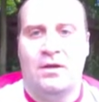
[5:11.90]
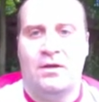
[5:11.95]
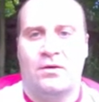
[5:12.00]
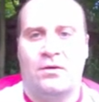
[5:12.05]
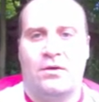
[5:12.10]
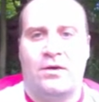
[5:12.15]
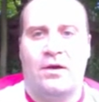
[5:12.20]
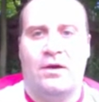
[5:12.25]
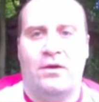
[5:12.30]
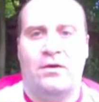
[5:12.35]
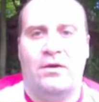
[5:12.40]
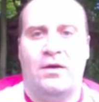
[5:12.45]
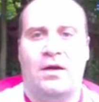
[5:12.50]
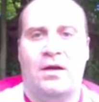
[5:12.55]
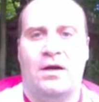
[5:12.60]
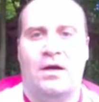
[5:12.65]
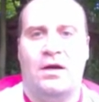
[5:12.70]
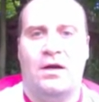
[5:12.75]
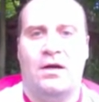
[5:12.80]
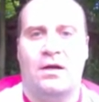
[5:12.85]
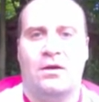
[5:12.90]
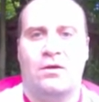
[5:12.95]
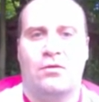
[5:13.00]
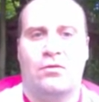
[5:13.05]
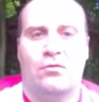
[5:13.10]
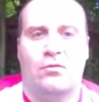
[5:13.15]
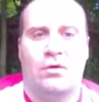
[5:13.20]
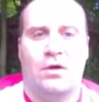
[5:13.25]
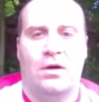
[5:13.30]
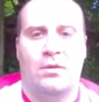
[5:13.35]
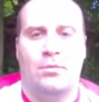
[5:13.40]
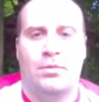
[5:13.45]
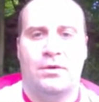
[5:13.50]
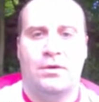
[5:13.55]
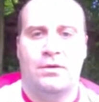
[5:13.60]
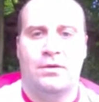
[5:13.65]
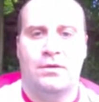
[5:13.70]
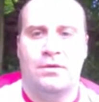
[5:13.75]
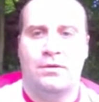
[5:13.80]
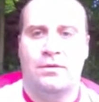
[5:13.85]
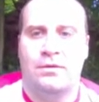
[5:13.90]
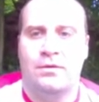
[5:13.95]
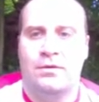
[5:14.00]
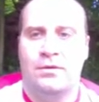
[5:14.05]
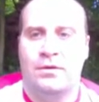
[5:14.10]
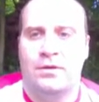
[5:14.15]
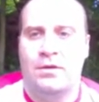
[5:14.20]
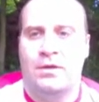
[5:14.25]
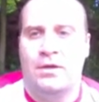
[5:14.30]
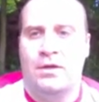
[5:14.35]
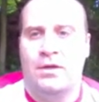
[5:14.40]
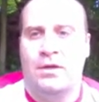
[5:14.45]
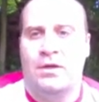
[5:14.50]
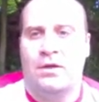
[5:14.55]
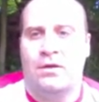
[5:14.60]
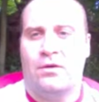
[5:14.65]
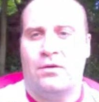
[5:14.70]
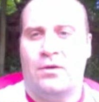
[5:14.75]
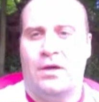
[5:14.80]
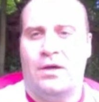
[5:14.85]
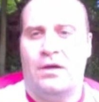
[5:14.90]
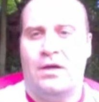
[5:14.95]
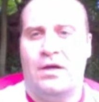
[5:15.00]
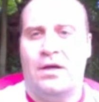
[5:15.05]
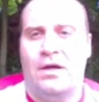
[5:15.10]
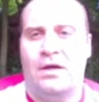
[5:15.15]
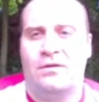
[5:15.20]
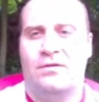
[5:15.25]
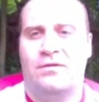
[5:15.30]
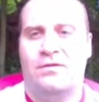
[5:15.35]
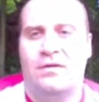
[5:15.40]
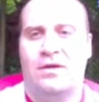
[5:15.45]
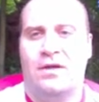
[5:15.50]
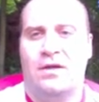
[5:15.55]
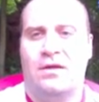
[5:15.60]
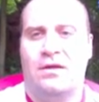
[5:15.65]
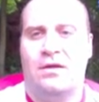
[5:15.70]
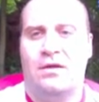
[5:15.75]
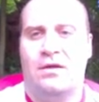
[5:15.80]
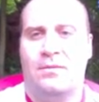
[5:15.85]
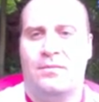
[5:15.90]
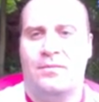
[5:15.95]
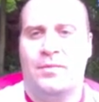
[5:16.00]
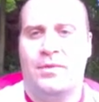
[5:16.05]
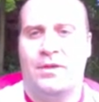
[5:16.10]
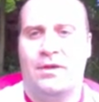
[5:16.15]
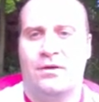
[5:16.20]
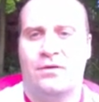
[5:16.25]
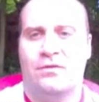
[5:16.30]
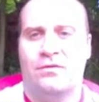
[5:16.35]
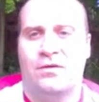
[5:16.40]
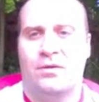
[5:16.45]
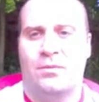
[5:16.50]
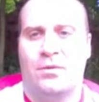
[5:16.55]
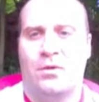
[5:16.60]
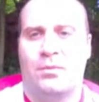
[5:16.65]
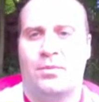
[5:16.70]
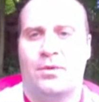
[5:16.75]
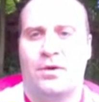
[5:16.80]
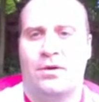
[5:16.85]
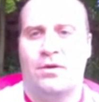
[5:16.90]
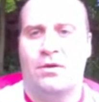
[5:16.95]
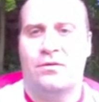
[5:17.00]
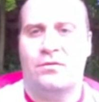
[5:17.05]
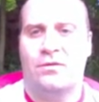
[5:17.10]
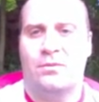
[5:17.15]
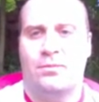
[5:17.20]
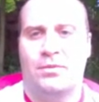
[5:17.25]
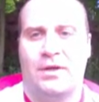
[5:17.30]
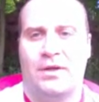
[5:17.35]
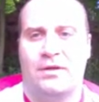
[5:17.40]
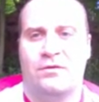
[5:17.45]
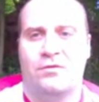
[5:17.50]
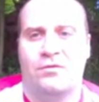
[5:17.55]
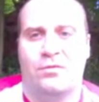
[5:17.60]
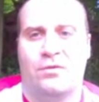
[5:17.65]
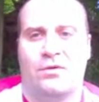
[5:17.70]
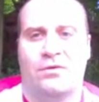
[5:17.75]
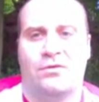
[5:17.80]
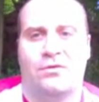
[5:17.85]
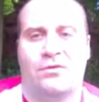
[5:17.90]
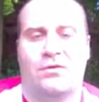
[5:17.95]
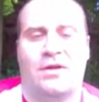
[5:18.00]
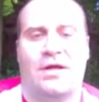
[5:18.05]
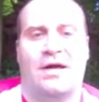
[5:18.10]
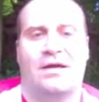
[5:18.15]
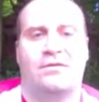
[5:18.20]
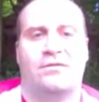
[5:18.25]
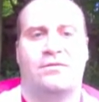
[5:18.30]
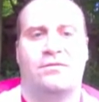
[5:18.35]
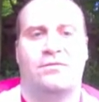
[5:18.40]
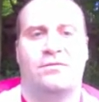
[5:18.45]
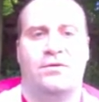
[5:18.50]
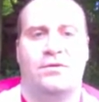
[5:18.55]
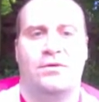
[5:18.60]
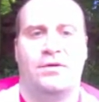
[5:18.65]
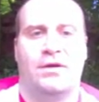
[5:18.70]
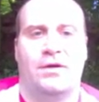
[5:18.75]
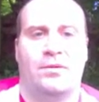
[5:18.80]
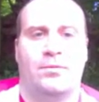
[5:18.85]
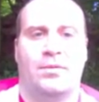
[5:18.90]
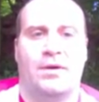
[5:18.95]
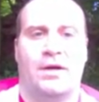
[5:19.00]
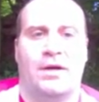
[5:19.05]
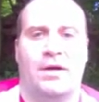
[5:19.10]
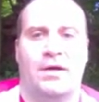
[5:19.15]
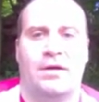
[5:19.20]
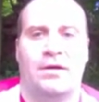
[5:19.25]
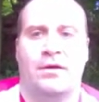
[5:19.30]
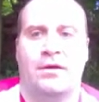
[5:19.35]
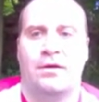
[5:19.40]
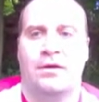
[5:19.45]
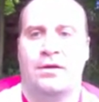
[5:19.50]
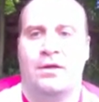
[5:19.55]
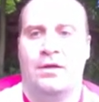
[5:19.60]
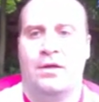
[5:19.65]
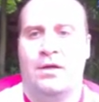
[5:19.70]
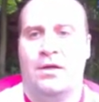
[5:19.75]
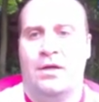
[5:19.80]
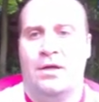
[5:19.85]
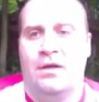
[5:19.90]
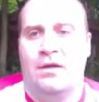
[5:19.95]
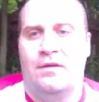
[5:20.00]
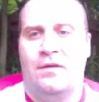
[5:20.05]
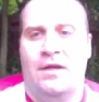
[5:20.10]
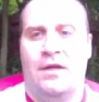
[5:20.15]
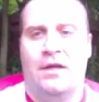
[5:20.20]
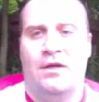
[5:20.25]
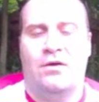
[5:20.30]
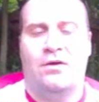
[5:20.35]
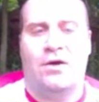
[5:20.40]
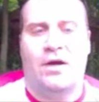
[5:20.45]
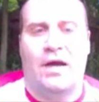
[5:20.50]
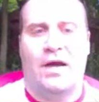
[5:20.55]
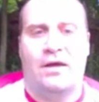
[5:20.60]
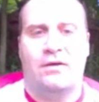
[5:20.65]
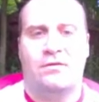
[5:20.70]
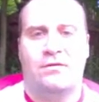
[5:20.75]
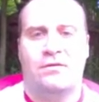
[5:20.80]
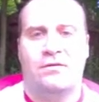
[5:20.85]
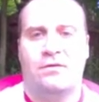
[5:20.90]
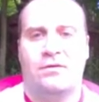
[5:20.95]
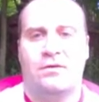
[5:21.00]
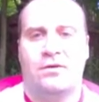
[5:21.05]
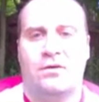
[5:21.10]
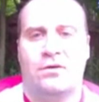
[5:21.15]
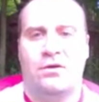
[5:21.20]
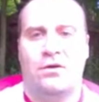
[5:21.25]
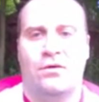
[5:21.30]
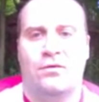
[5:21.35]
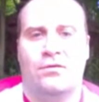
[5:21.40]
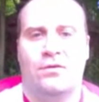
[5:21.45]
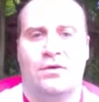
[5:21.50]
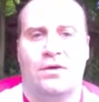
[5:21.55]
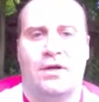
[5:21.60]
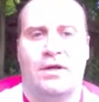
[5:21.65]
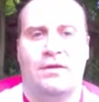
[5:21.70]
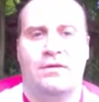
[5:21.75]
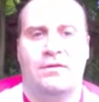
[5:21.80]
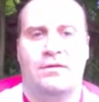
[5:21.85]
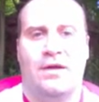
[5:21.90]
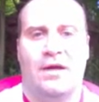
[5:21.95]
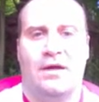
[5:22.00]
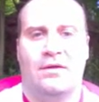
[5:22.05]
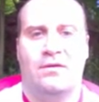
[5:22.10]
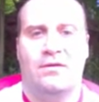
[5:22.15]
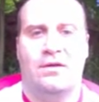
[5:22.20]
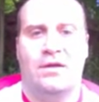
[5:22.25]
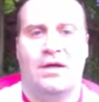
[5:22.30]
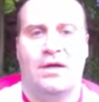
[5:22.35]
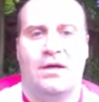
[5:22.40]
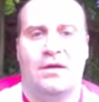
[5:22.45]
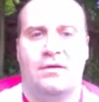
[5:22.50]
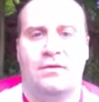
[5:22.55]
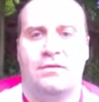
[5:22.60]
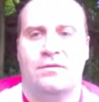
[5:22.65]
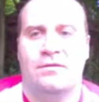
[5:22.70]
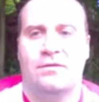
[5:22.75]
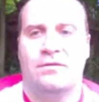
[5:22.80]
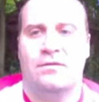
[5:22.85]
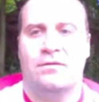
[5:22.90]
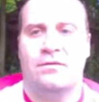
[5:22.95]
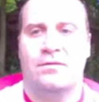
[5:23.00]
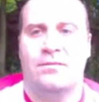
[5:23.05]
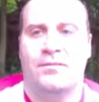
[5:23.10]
Groundhog grub. Groundhogs dig their summer burrows in places where there's lots of food nearby. They eat grass, clover, and dandelions.